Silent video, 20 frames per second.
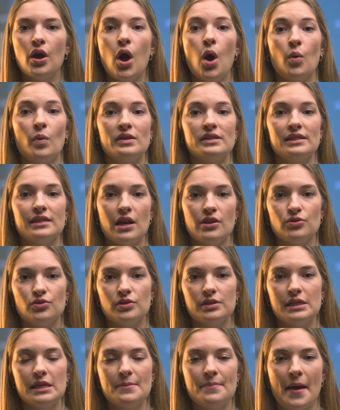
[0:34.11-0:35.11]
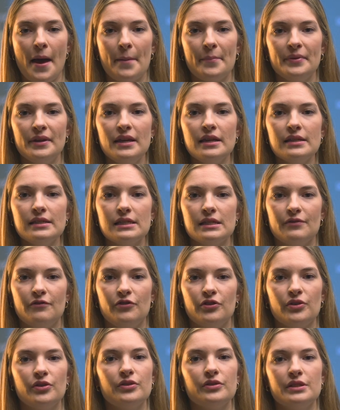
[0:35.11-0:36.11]
while central sleep apnea is
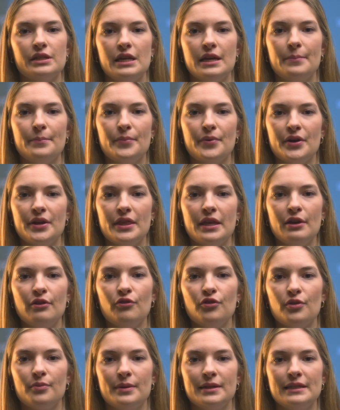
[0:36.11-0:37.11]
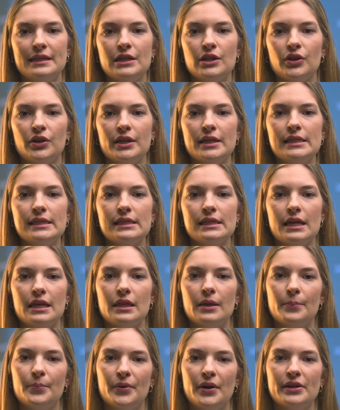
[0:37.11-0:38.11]
difficulty in breathing from a decrease in
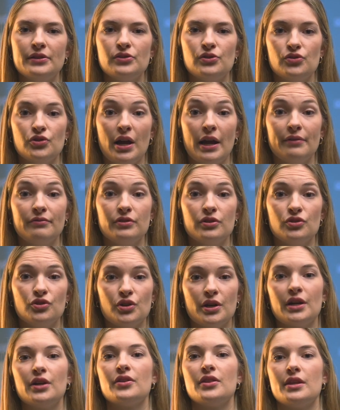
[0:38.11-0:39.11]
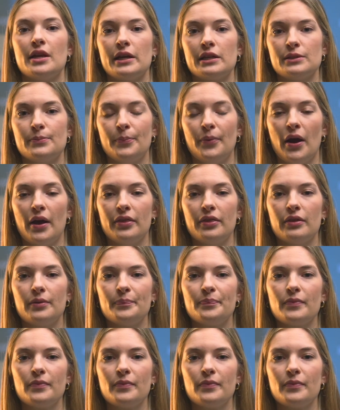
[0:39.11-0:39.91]
the brain's drive to trigger the next breath.